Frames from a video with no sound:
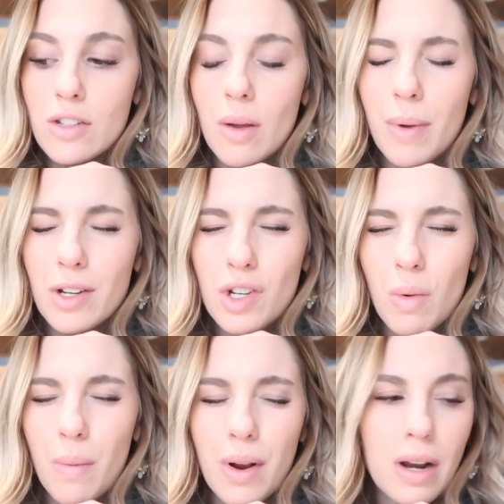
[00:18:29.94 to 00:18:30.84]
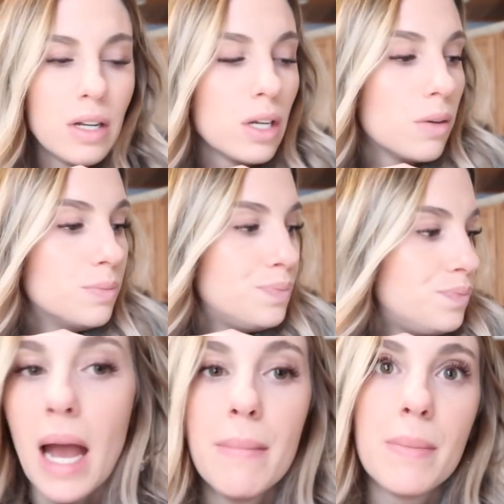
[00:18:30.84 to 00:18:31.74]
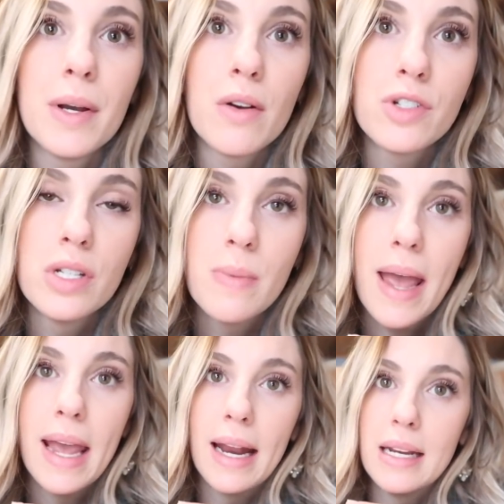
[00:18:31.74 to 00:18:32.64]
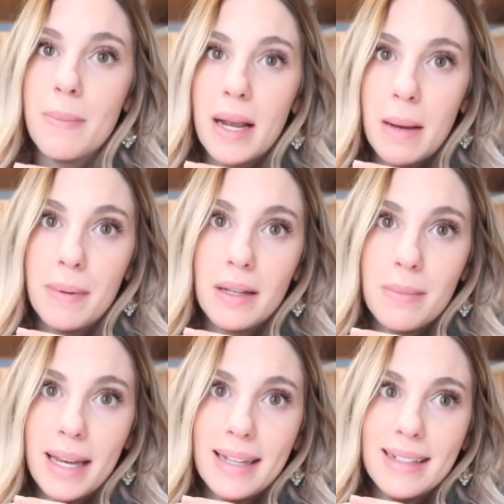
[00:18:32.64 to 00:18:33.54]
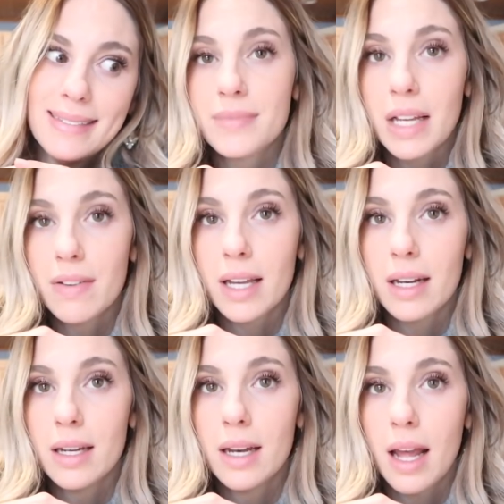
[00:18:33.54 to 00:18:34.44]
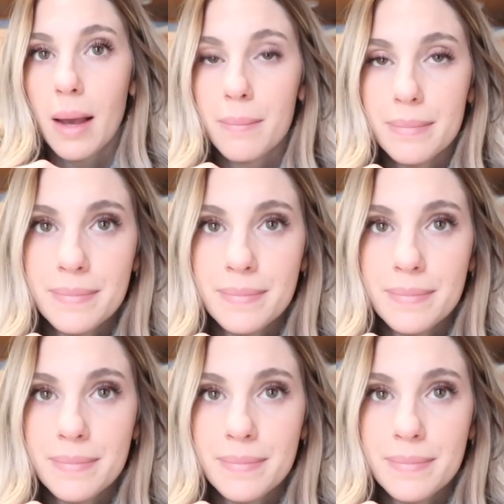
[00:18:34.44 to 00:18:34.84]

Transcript: So I'm not sure what we're gonna do. But I'm gonna put groceries away. I need to pick up a little bit. I feel like I need a nap.